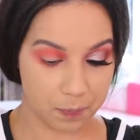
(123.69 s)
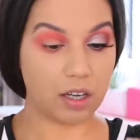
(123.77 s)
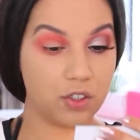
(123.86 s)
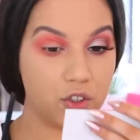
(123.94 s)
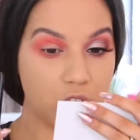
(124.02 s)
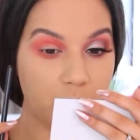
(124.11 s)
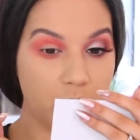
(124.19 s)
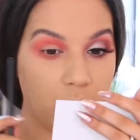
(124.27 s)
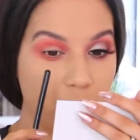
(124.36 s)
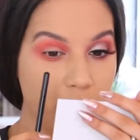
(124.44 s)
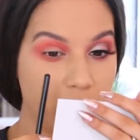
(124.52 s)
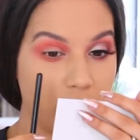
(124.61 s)
And just
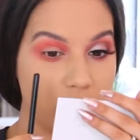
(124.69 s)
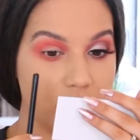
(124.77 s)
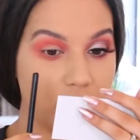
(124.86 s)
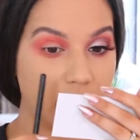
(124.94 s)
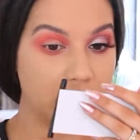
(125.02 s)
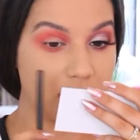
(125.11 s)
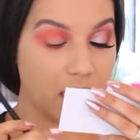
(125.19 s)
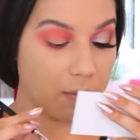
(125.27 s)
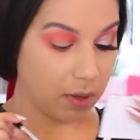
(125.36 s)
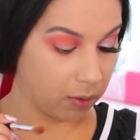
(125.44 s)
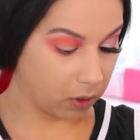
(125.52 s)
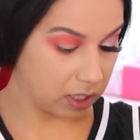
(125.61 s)
before we move on to the next step,
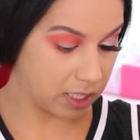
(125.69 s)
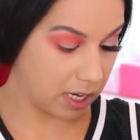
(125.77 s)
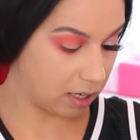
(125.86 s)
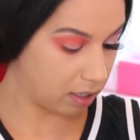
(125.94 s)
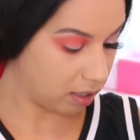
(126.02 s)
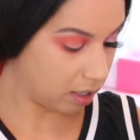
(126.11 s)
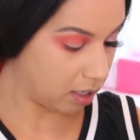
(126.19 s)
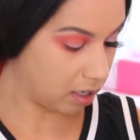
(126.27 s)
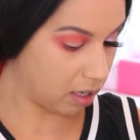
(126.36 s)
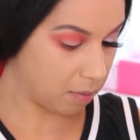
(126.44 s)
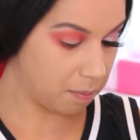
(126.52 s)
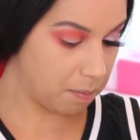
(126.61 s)
I'm going to take
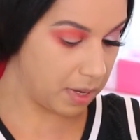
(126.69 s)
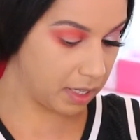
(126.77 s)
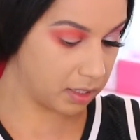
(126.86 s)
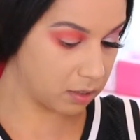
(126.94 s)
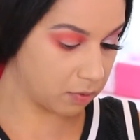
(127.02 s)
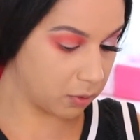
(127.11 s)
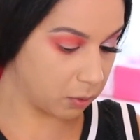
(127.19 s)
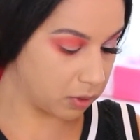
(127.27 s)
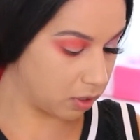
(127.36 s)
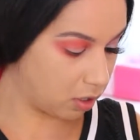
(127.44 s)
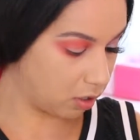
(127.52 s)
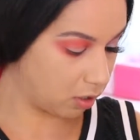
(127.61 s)
a mix of those
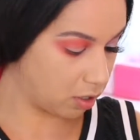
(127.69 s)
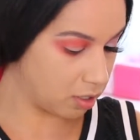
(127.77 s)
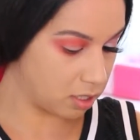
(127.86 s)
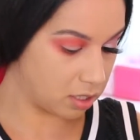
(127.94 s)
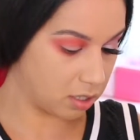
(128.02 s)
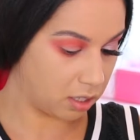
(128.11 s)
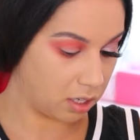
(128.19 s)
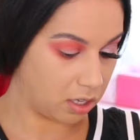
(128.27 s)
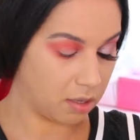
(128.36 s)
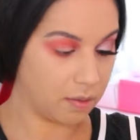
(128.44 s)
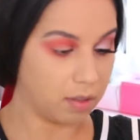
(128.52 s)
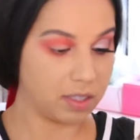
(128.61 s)
colours,
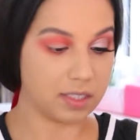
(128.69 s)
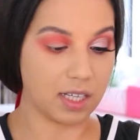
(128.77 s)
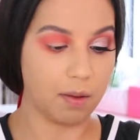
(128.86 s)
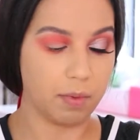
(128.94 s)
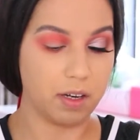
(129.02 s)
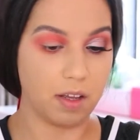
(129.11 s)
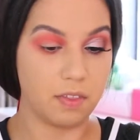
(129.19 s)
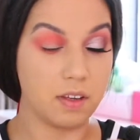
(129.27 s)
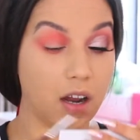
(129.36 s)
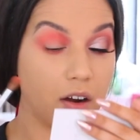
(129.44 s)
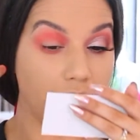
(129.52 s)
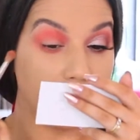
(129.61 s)
the salmon and
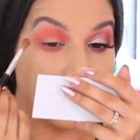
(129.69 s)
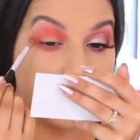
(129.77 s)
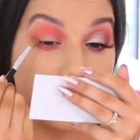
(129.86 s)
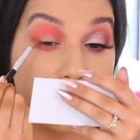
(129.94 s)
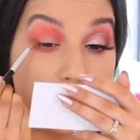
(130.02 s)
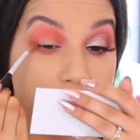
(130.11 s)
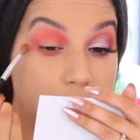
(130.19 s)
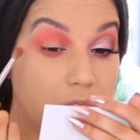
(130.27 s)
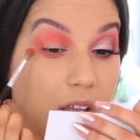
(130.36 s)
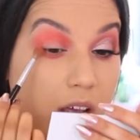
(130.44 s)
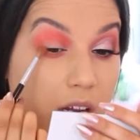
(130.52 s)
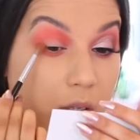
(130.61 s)
the orange,
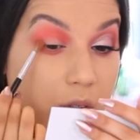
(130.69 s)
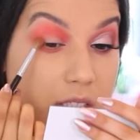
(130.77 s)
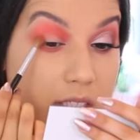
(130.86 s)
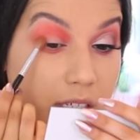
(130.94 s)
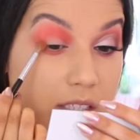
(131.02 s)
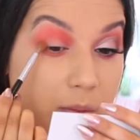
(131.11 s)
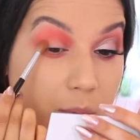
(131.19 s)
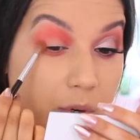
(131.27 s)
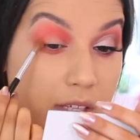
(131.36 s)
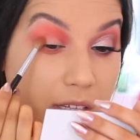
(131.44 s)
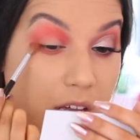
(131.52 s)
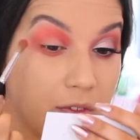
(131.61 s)
and I'm going to start to
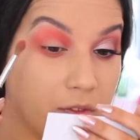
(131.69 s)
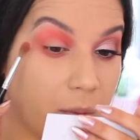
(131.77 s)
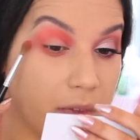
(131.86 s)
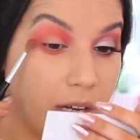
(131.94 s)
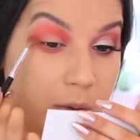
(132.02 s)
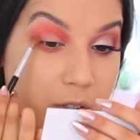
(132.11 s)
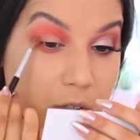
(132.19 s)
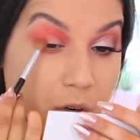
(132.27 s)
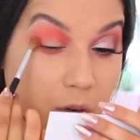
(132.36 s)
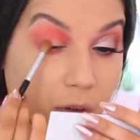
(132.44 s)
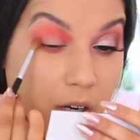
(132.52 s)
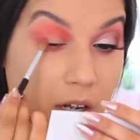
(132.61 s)
bring that from the outer
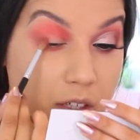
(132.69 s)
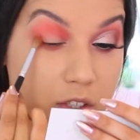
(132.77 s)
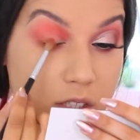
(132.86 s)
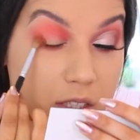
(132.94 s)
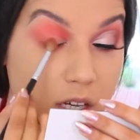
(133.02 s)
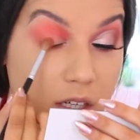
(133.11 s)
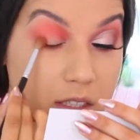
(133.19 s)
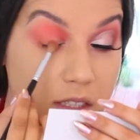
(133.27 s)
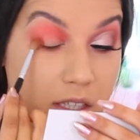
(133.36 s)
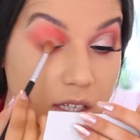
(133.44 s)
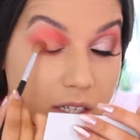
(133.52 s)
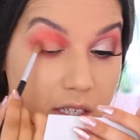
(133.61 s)
corner just onto
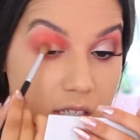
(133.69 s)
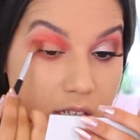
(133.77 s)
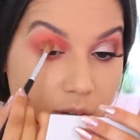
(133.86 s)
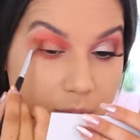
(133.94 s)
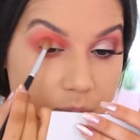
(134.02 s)
the lid.